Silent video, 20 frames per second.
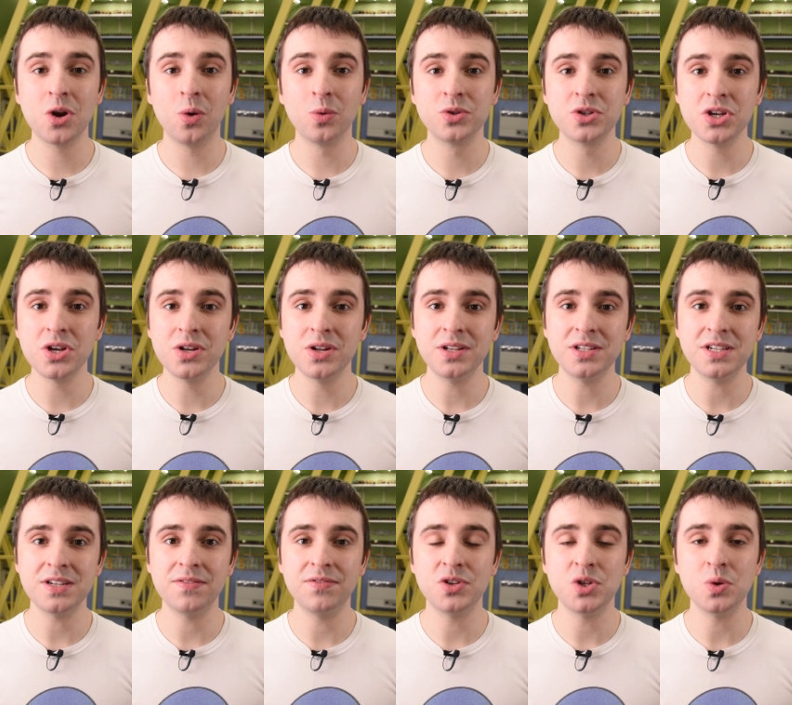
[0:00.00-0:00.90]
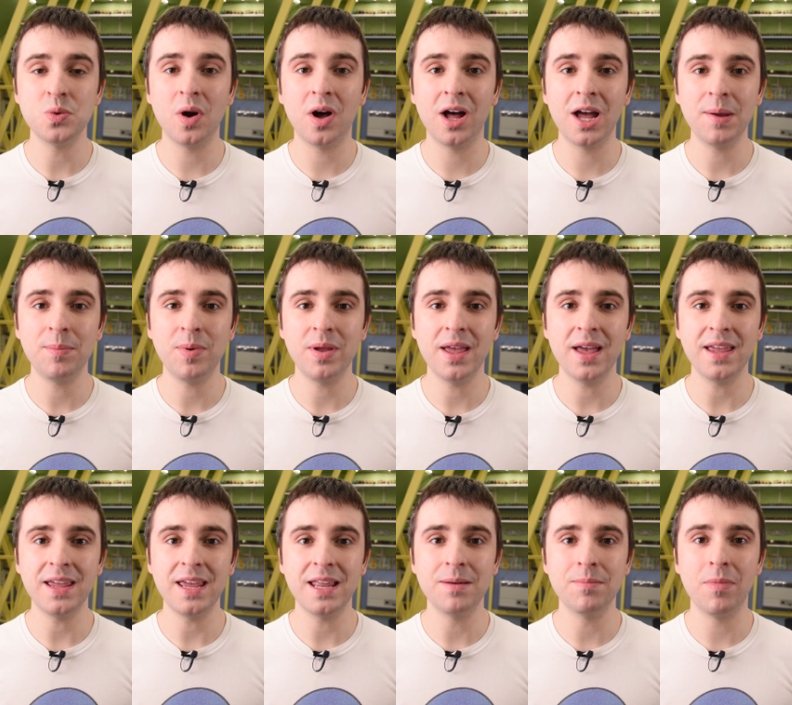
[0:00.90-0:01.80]
alternative to
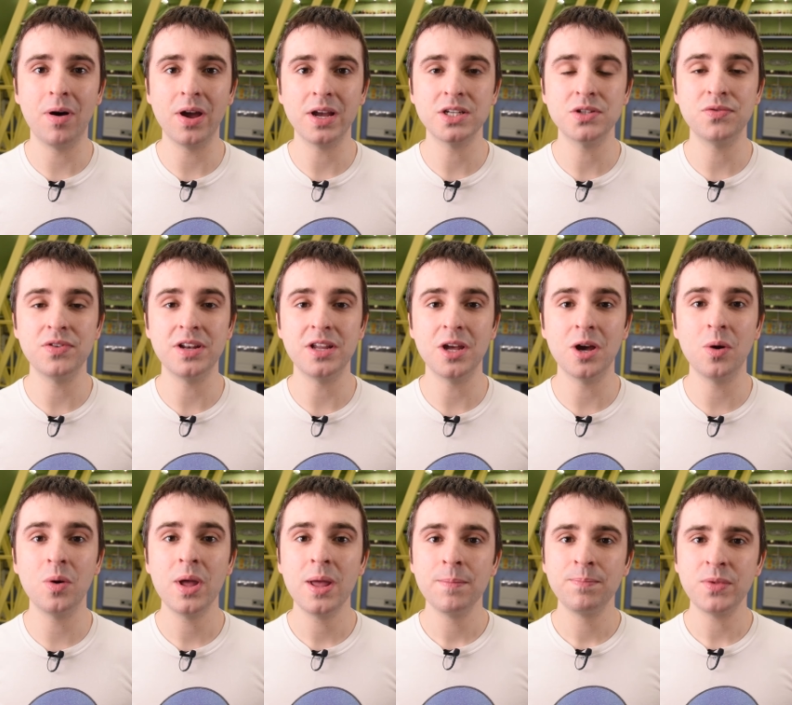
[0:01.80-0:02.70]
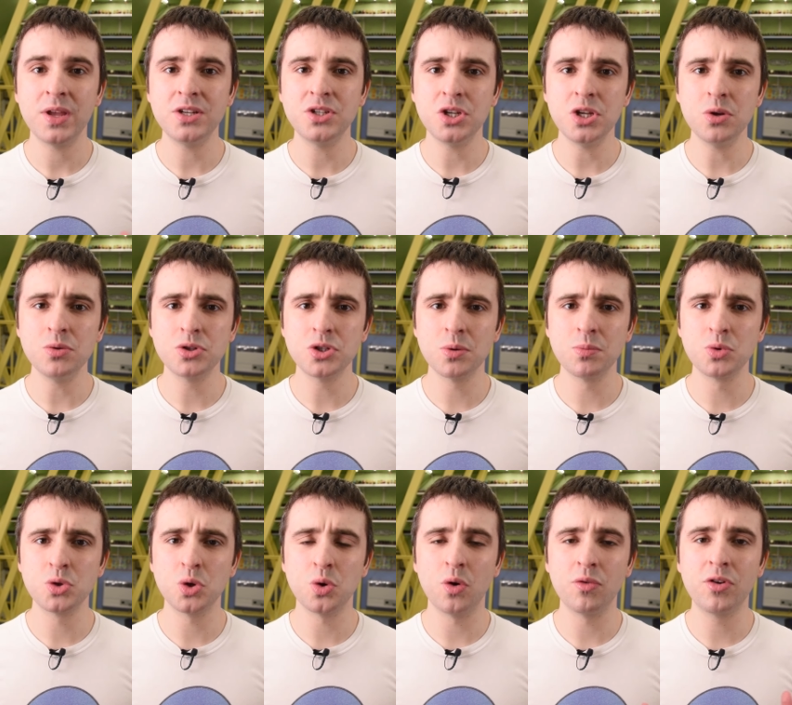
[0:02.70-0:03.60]
IPA in Mike's video is to use some sort